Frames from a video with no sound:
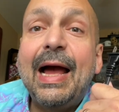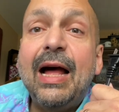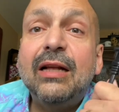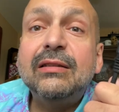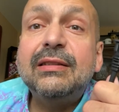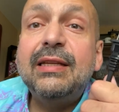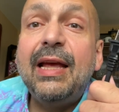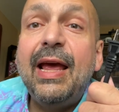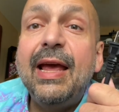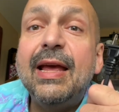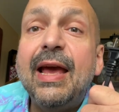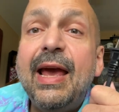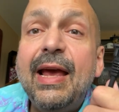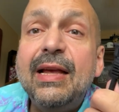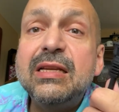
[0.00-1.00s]
I'll
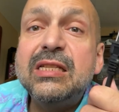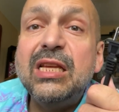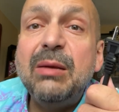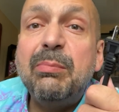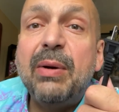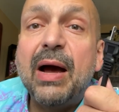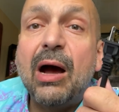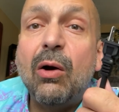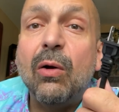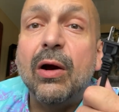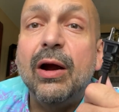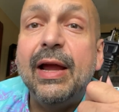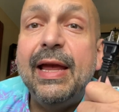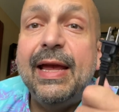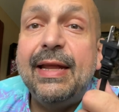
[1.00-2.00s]
take AC
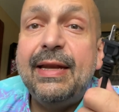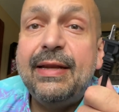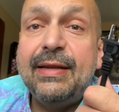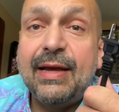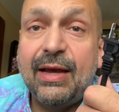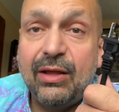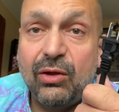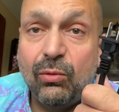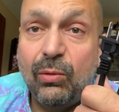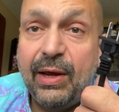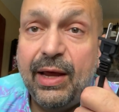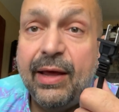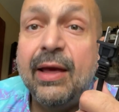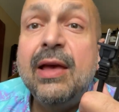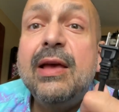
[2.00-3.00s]
power any day of the
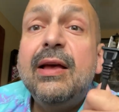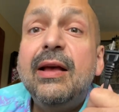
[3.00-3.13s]
week,